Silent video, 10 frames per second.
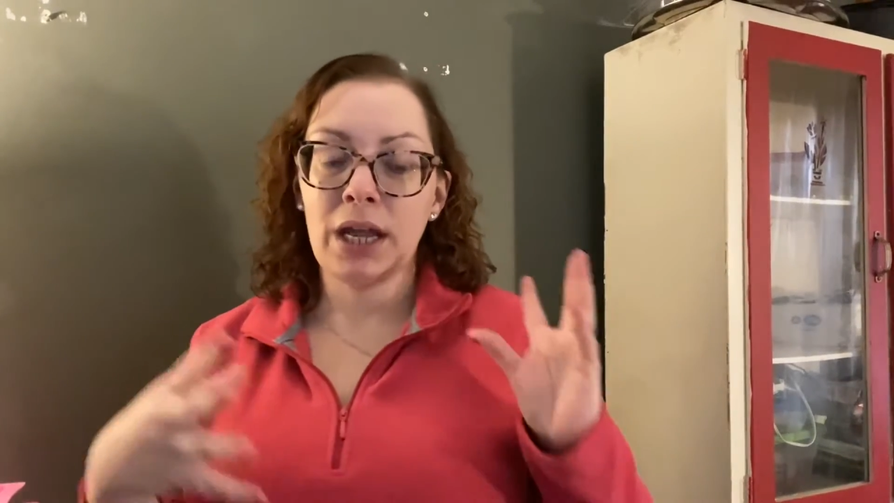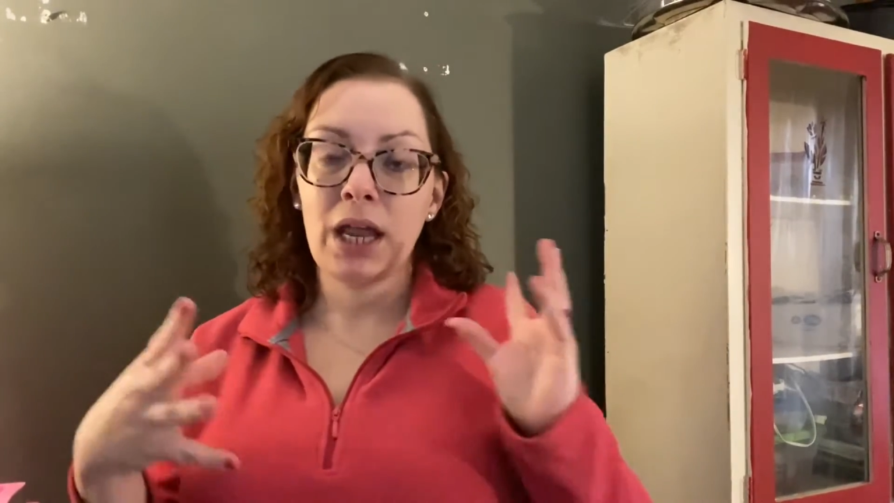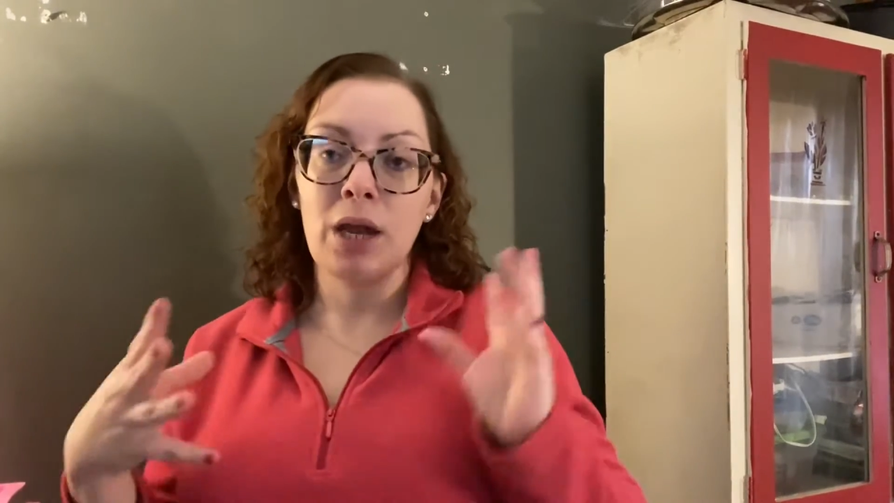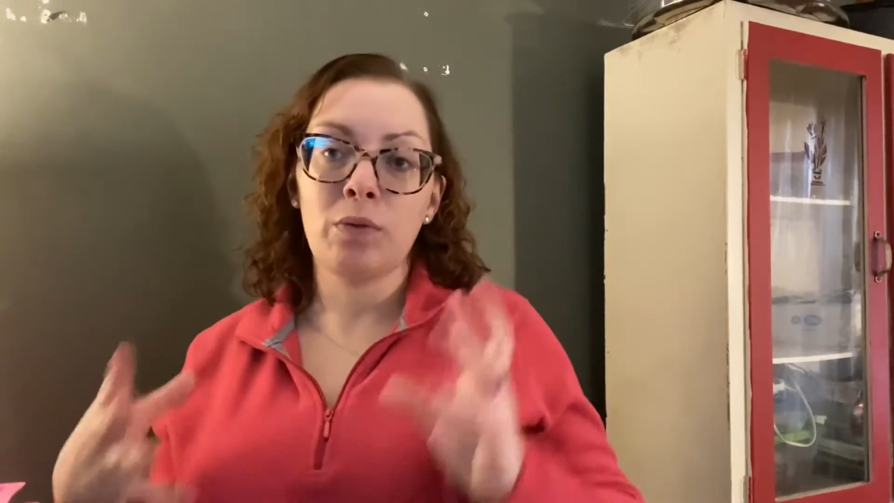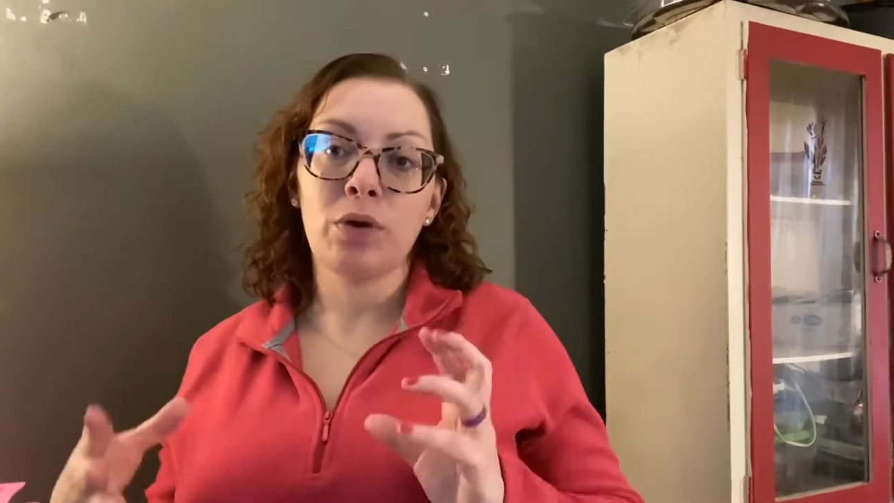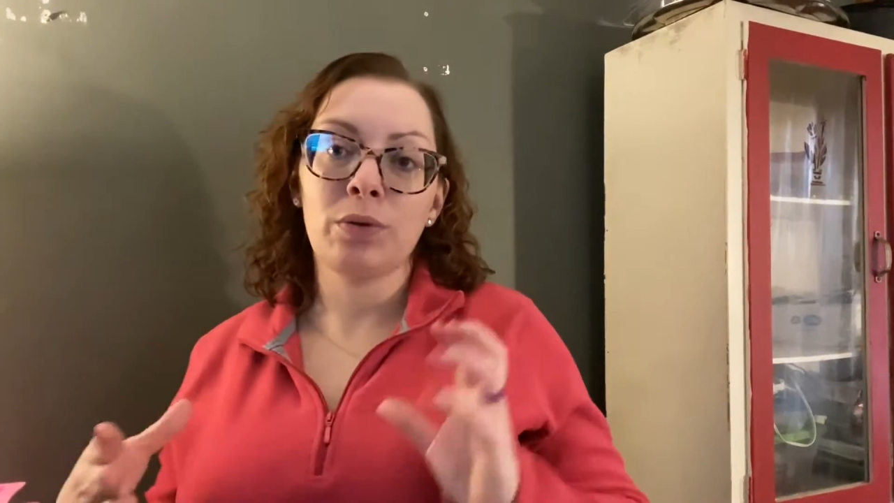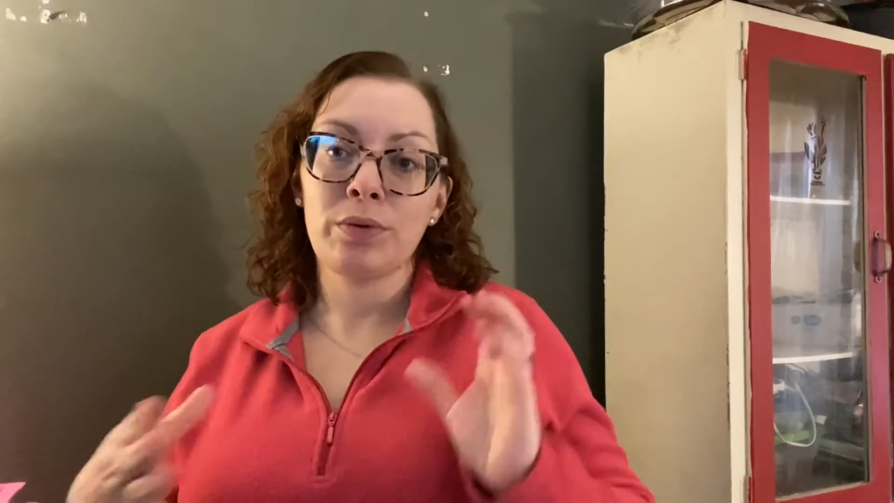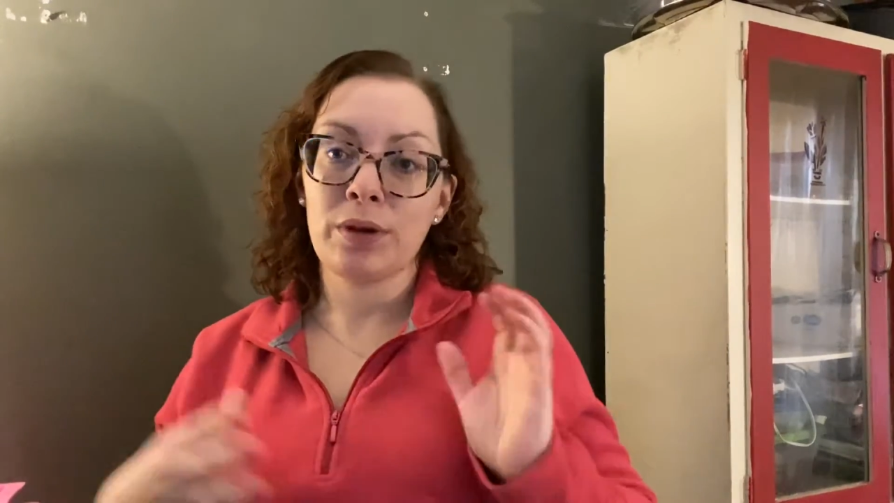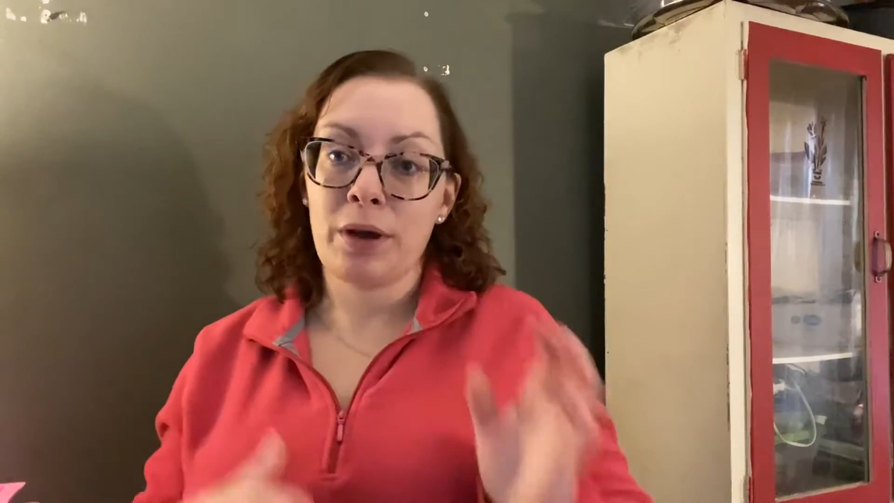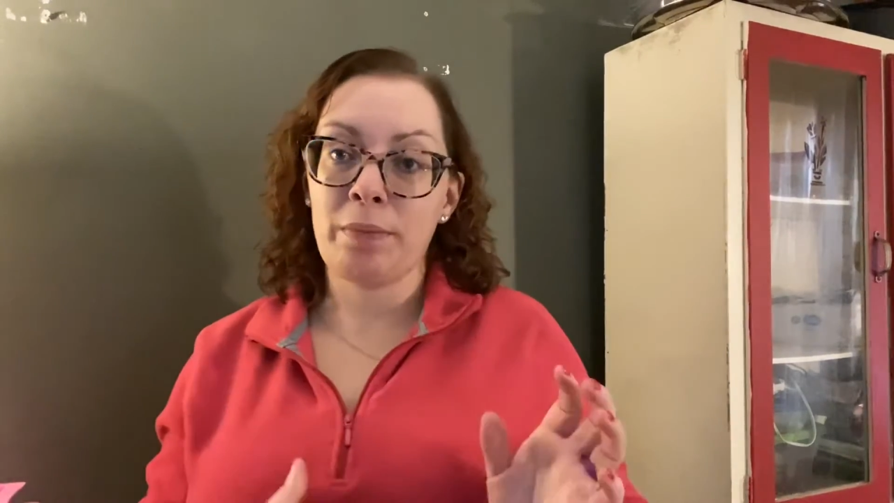and I work with
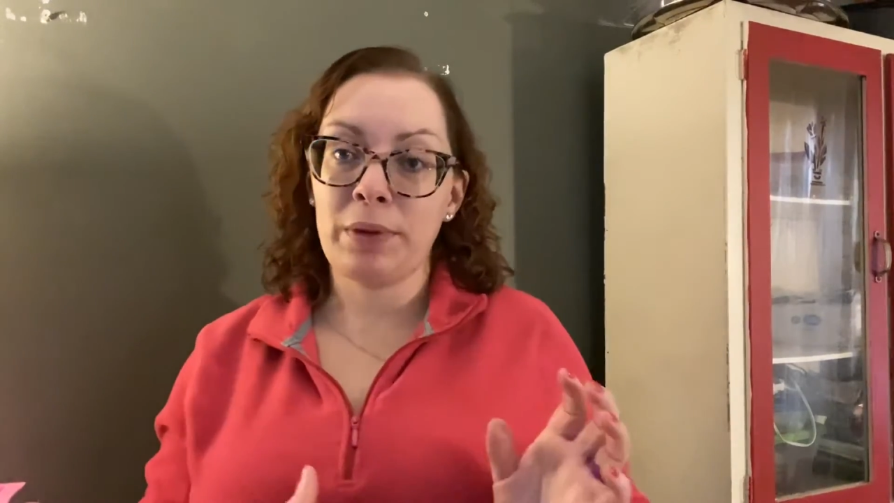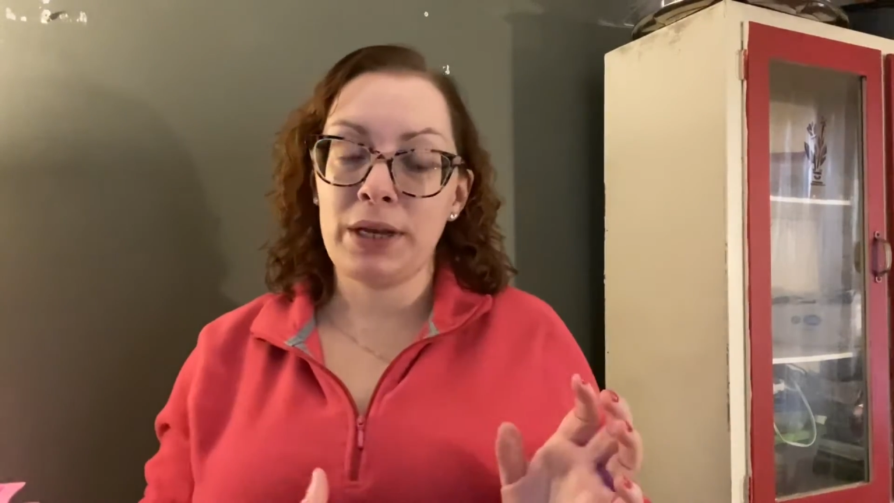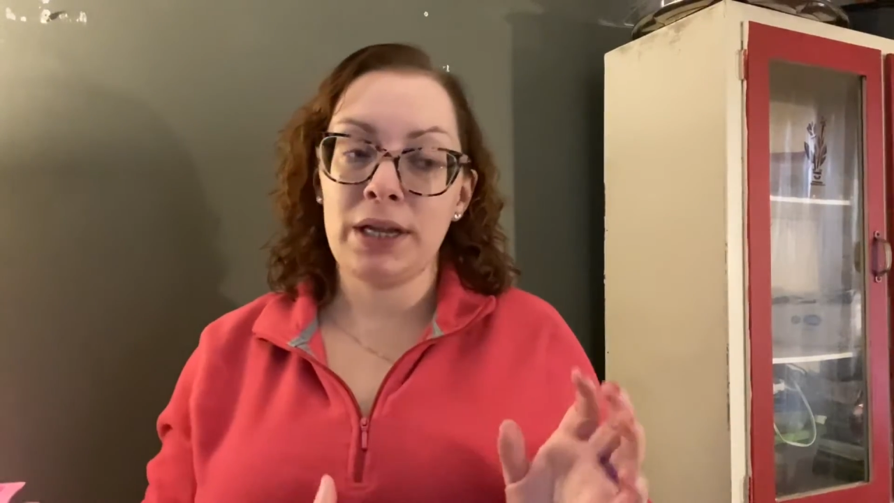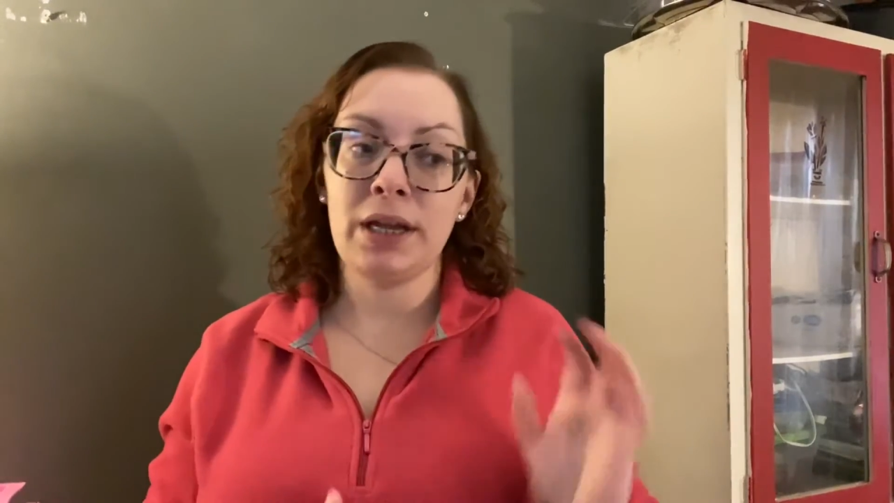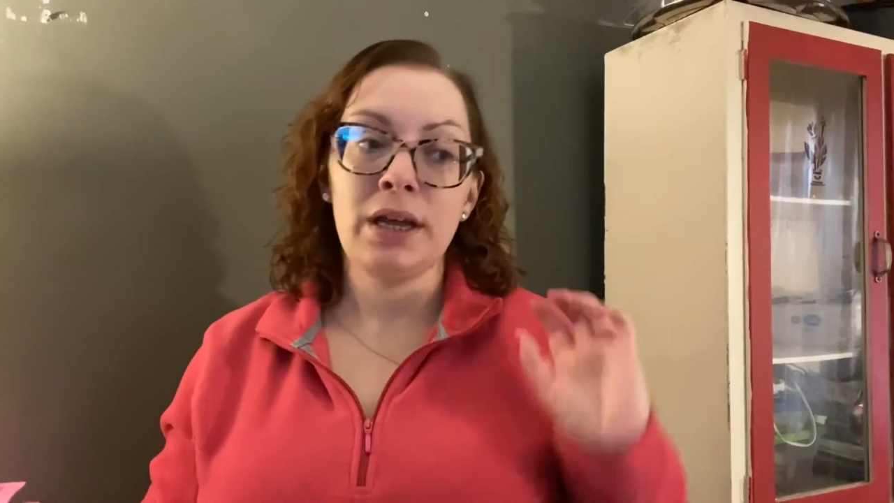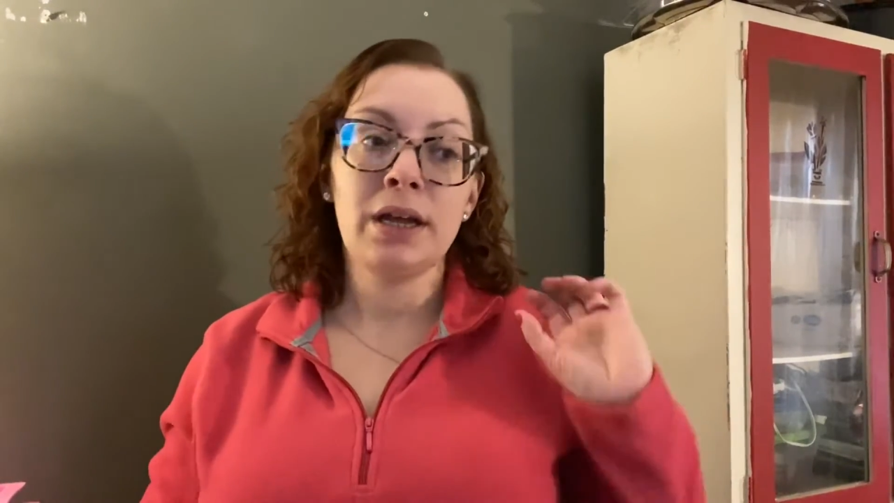a company